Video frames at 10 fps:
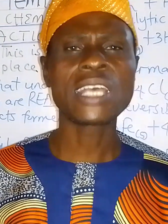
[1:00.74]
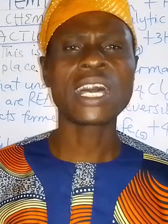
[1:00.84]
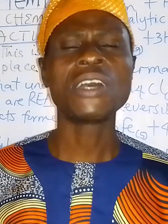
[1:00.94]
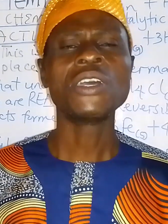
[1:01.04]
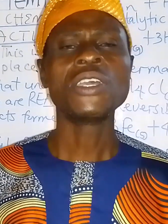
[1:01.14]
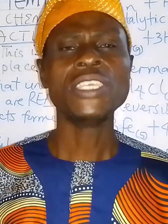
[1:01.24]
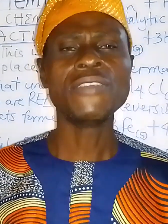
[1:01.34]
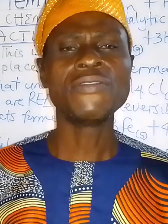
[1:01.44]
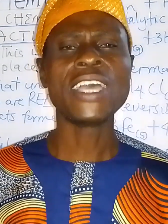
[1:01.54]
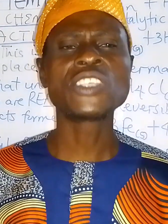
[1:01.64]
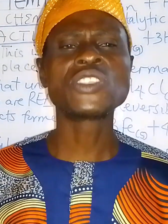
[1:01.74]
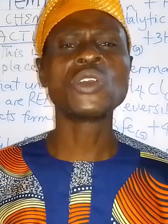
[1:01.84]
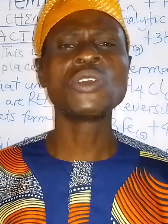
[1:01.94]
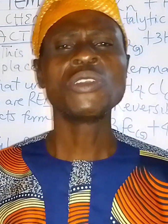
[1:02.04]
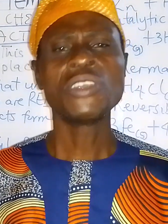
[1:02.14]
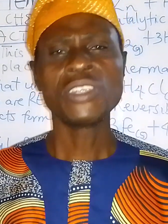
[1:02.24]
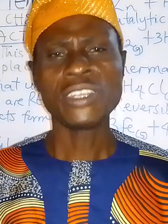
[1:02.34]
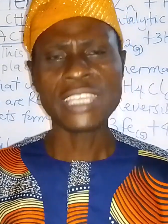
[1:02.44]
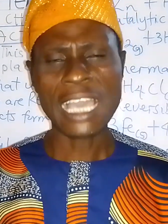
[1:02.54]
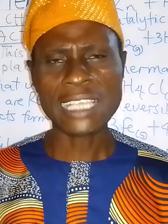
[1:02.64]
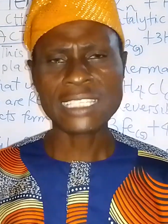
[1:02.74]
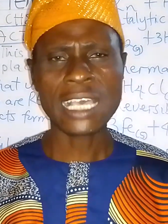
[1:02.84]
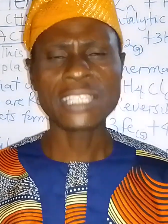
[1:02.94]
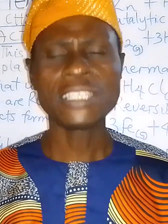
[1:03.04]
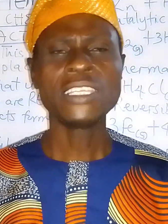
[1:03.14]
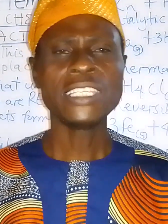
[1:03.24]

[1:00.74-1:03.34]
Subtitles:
that if there is no reactant,